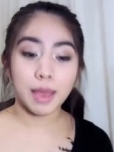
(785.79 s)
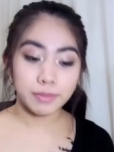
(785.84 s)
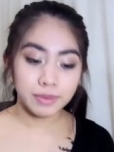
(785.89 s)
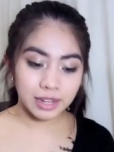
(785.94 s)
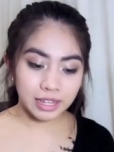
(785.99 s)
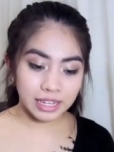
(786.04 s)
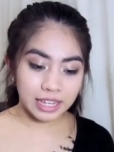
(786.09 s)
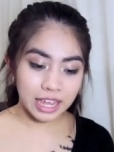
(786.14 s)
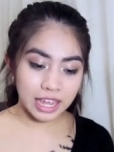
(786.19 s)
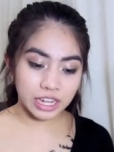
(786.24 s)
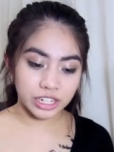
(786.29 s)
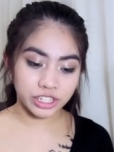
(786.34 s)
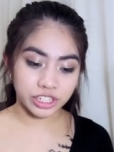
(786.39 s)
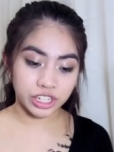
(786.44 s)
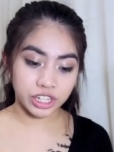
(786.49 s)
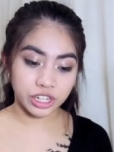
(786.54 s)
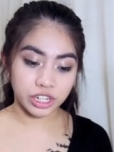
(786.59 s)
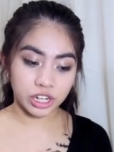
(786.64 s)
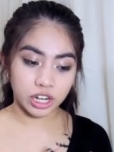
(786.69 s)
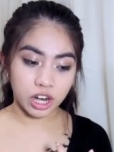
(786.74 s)

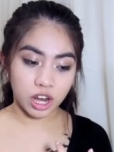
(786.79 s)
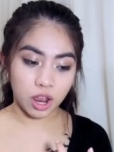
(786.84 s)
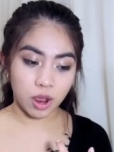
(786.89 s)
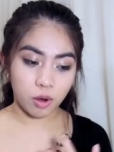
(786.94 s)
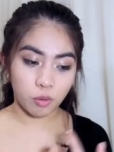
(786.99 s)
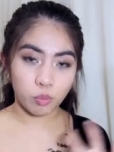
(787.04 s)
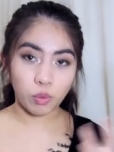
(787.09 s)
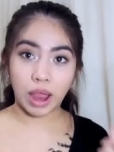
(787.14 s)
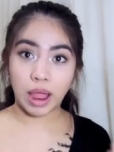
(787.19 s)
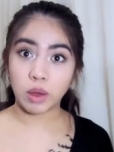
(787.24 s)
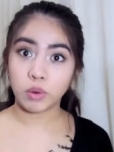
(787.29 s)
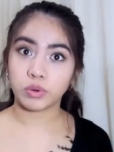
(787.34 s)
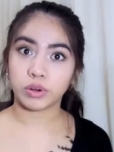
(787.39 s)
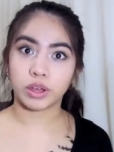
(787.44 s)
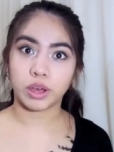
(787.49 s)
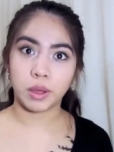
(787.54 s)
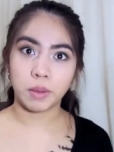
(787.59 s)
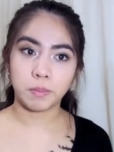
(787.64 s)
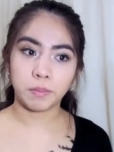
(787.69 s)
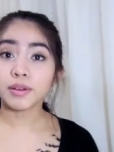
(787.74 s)
abnegation
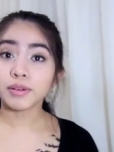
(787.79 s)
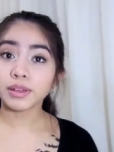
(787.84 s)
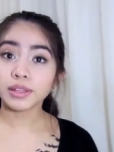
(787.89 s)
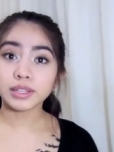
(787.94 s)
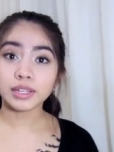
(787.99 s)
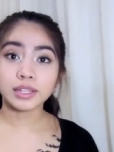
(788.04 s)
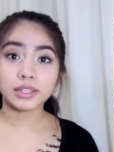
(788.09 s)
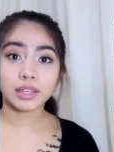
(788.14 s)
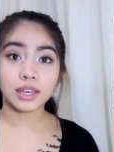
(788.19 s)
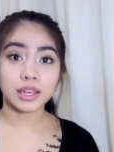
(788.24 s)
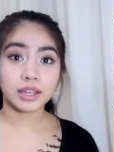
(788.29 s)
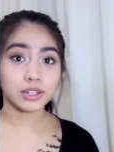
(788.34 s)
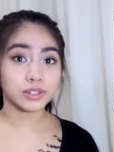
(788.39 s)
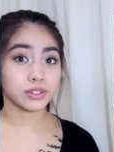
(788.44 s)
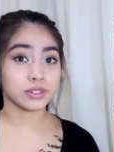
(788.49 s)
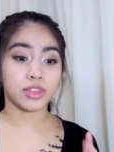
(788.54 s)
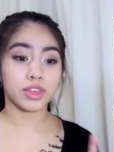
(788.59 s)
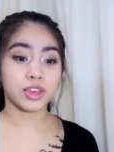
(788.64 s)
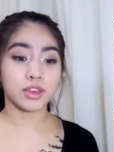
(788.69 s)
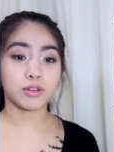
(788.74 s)
roundup. But I really
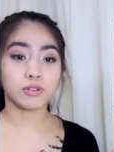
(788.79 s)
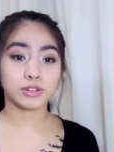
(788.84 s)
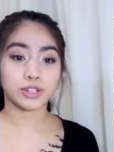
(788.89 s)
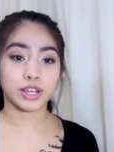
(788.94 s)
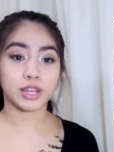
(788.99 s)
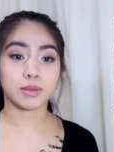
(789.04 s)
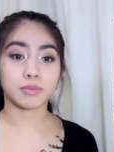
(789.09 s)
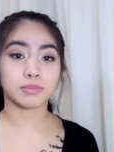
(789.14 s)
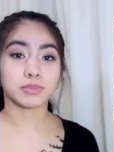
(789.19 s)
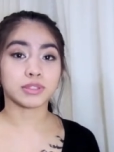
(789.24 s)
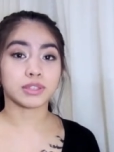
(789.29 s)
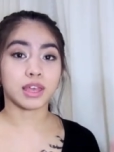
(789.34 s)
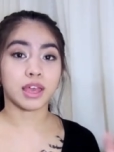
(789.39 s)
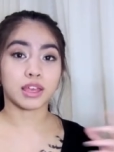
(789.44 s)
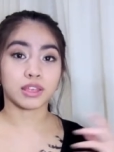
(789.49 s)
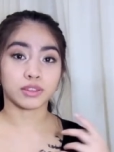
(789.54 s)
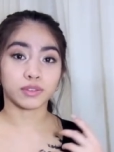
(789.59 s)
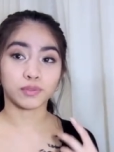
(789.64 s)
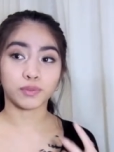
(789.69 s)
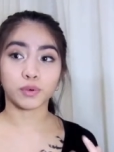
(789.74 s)
liked Theo James
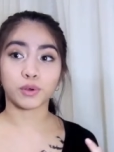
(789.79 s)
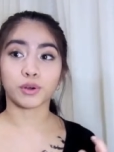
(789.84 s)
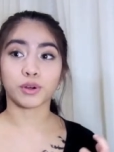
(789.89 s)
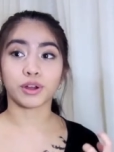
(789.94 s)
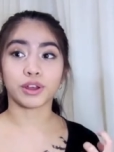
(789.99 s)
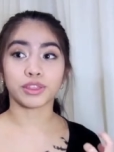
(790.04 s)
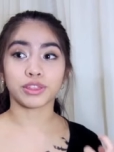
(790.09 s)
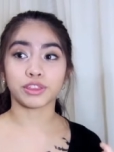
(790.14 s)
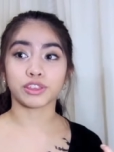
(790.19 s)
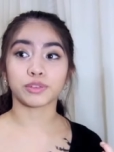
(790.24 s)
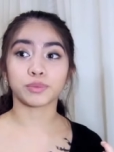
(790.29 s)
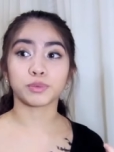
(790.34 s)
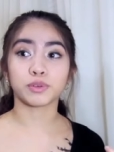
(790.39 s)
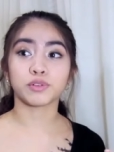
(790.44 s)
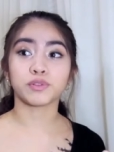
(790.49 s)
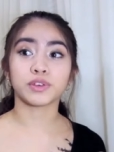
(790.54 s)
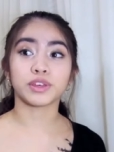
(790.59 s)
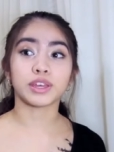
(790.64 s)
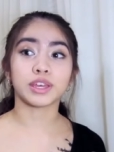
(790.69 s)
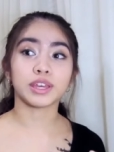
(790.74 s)
as Four in this
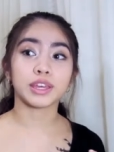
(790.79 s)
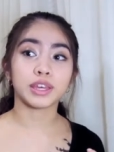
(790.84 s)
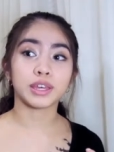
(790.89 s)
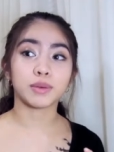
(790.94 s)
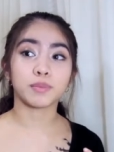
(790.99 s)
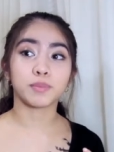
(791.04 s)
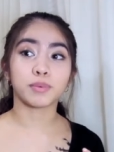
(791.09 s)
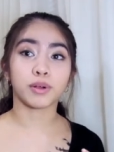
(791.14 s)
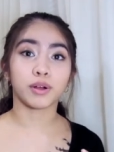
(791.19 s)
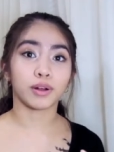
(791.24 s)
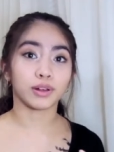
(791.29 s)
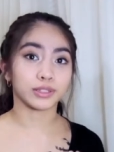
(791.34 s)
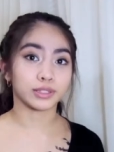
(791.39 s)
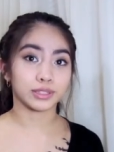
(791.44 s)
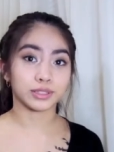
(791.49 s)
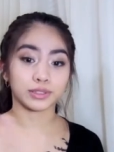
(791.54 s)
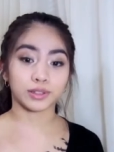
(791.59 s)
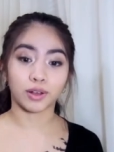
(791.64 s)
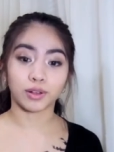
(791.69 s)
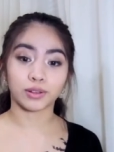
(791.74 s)
movie. He brought a
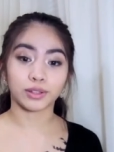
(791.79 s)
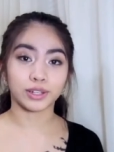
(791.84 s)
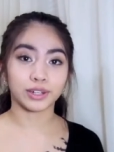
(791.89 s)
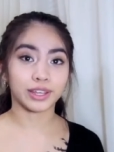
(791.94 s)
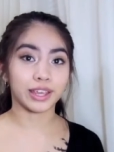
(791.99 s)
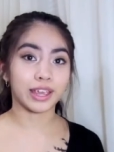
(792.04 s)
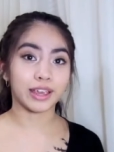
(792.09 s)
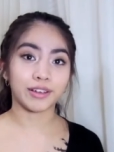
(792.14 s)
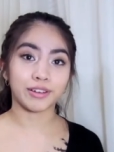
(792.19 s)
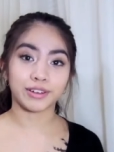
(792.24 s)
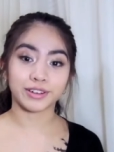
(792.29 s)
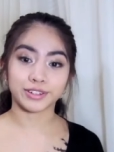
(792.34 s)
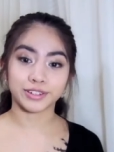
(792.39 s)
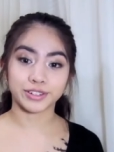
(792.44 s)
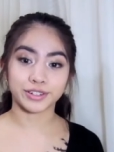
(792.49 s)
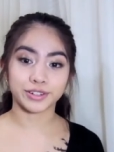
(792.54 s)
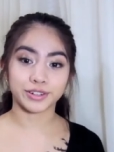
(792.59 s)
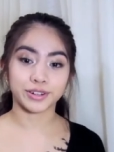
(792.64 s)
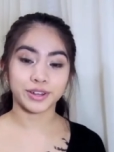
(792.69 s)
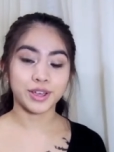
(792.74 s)
solid
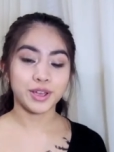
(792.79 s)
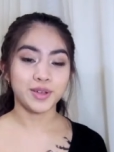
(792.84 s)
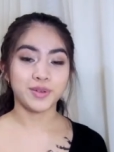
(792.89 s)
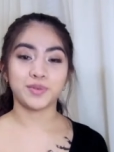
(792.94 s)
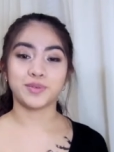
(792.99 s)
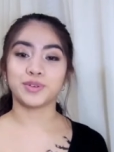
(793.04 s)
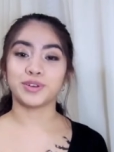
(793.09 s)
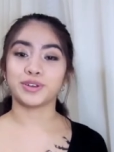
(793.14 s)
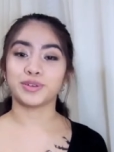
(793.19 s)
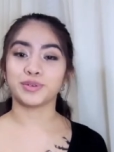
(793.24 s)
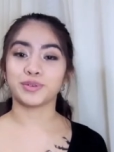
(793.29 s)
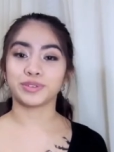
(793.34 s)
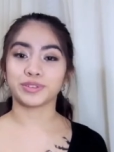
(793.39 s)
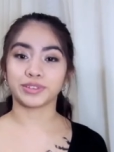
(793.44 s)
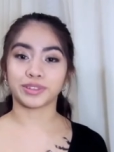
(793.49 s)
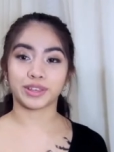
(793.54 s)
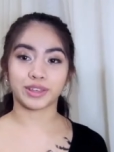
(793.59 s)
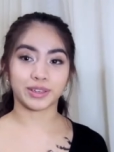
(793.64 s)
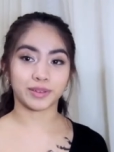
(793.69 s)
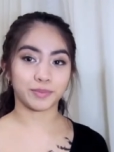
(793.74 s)
character, one
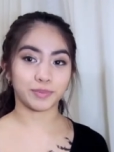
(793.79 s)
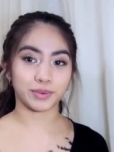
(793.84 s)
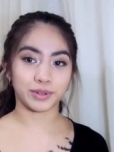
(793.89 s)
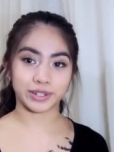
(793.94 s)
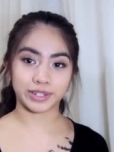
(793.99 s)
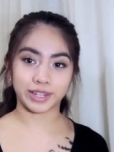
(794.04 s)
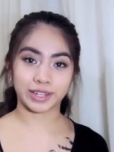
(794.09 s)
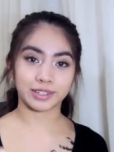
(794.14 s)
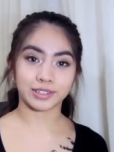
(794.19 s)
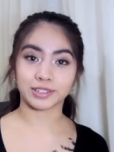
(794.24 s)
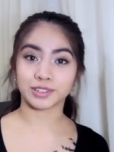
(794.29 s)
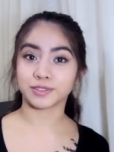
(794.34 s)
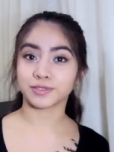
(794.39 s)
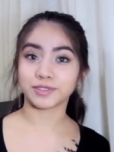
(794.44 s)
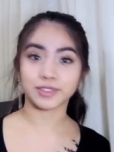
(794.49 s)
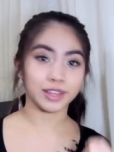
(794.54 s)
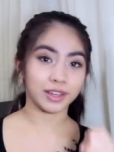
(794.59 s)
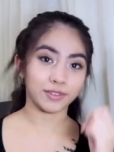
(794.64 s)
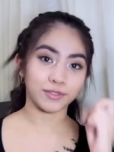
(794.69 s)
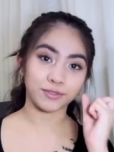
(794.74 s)
who's like protective
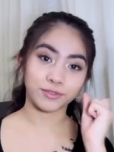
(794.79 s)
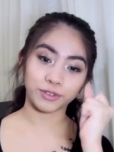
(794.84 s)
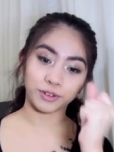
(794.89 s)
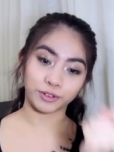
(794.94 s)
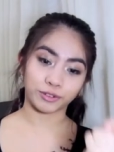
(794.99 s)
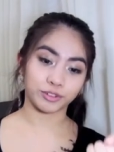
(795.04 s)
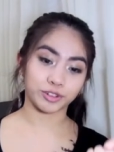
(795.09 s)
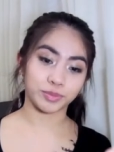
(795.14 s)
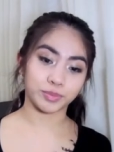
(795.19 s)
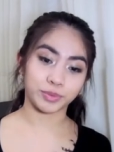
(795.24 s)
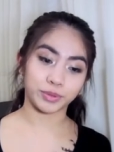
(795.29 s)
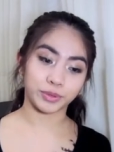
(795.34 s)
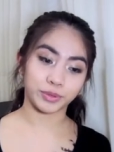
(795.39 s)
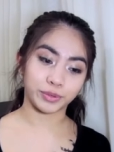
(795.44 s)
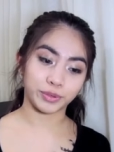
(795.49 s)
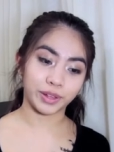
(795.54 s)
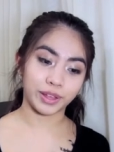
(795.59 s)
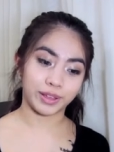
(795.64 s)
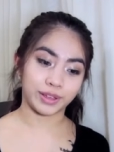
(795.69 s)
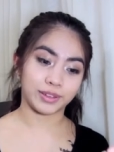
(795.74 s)
yet
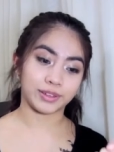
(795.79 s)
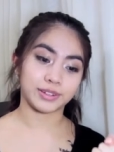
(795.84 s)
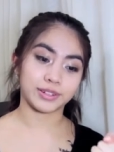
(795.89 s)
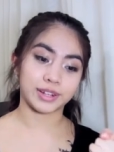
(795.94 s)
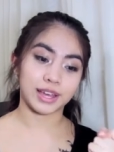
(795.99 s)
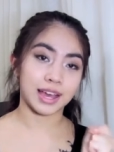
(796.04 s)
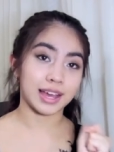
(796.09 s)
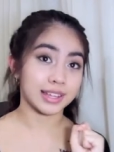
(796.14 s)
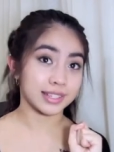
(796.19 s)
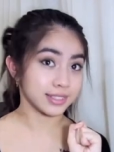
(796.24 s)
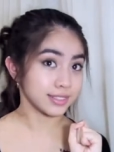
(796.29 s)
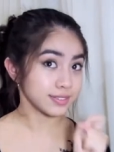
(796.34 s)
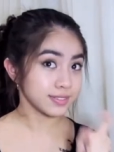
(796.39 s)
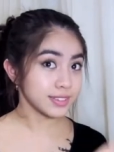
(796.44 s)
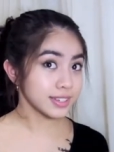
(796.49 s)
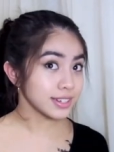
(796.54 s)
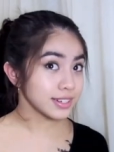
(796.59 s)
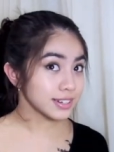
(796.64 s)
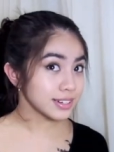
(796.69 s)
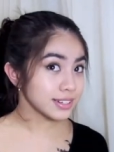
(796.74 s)
vulnerable and has
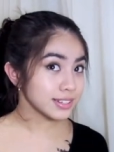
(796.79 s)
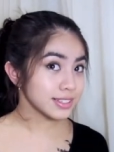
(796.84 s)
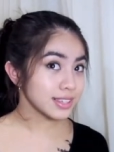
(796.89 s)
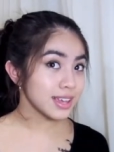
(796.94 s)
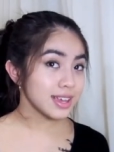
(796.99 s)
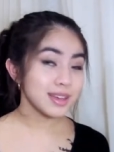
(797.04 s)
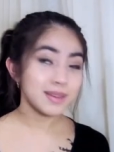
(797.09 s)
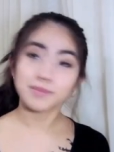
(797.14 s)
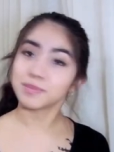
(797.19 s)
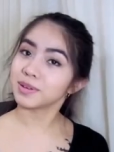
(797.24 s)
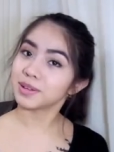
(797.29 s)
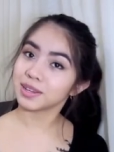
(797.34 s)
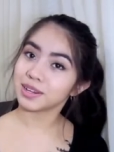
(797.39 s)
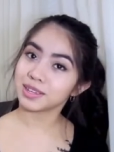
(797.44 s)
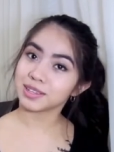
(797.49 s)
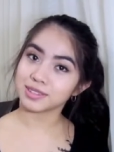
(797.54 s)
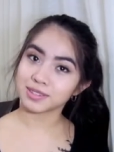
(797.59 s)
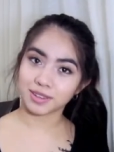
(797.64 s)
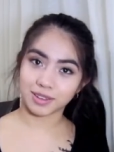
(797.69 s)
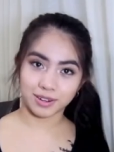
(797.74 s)
fears, but
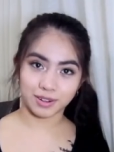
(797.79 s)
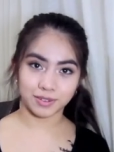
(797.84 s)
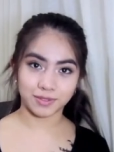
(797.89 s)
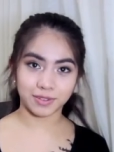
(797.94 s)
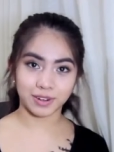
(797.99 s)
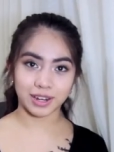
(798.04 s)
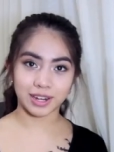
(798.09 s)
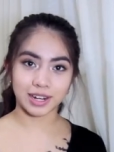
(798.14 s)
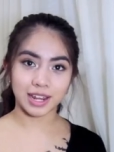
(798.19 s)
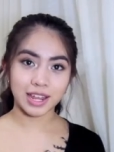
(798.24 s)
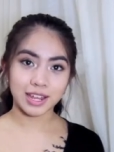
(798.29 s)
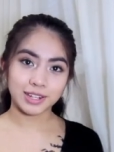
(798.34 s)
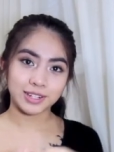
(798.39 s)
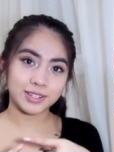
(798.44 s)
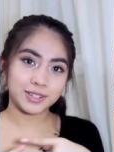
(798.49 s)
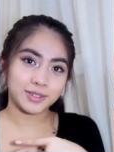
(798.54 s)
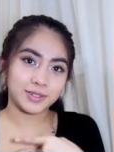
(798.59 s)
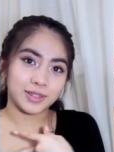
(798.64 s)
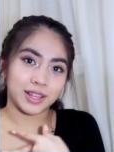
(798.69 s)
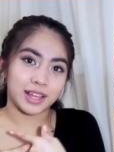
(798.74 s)
is not afraid
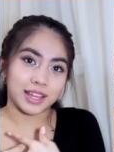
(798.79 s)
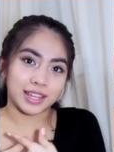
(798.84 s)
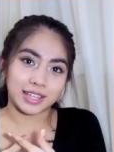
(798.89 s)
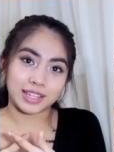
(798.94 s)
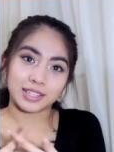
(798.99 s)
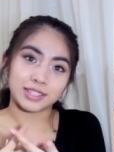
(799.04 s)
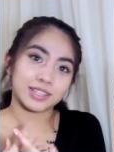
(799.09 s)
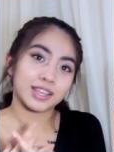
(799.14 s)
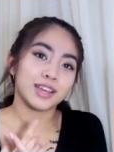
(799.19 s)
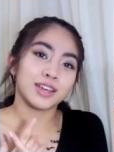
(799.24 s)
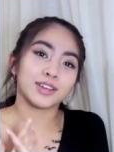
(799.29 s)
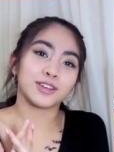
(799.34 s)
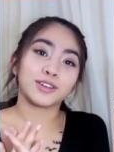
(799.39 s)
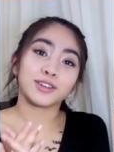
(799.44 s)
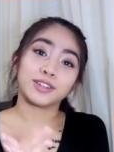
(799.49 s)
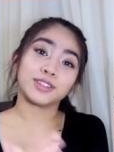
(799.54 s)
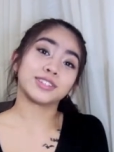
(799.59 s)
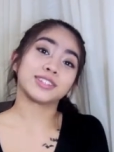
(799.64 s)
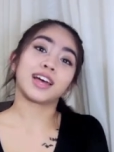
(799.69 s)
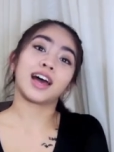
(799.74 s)
to let his
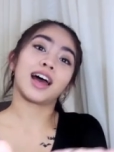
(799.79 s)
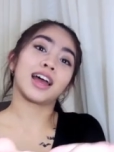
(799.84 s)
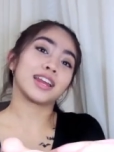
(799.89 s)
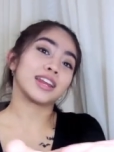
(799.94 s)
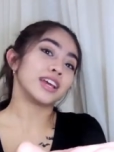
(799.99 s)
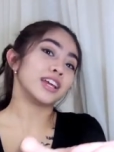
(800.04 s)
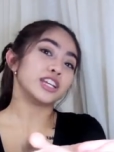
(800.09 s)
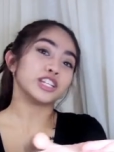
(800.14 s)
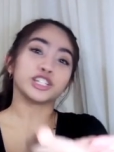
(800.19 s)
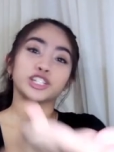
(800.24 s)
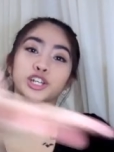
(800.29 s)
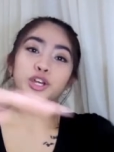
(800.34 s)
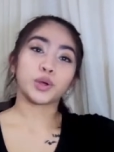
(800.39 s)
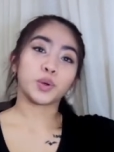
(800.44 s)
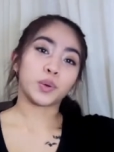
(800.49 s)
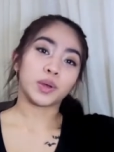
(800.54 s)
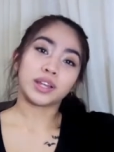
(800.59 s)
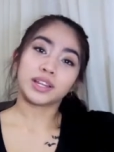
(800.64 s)
good side show